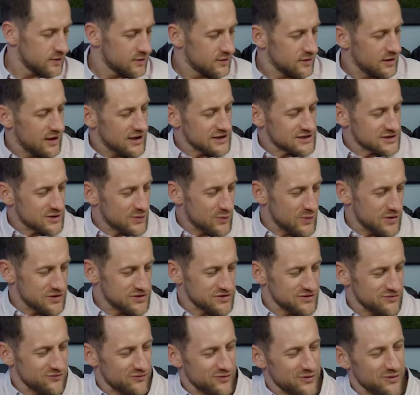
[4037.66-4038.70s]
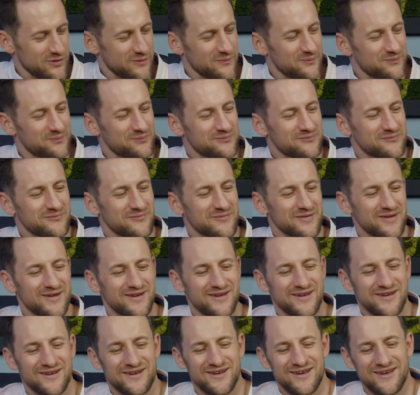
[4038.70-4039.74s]
Last question for you.
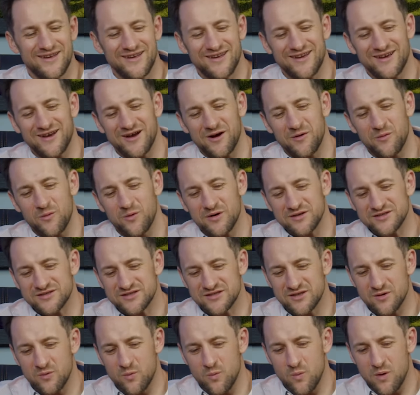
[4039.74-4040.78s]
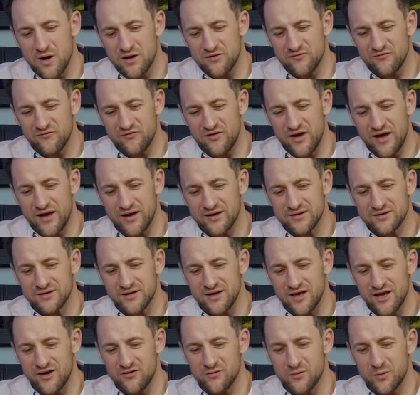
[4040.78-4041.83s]
What's the one fact
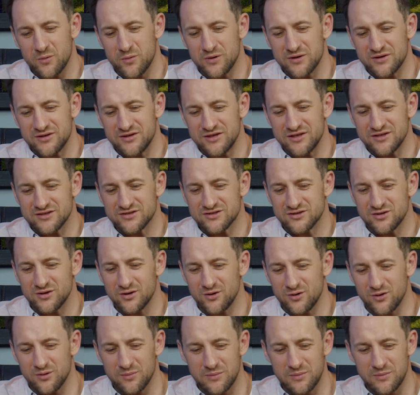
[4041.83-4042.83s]
everyone needs to know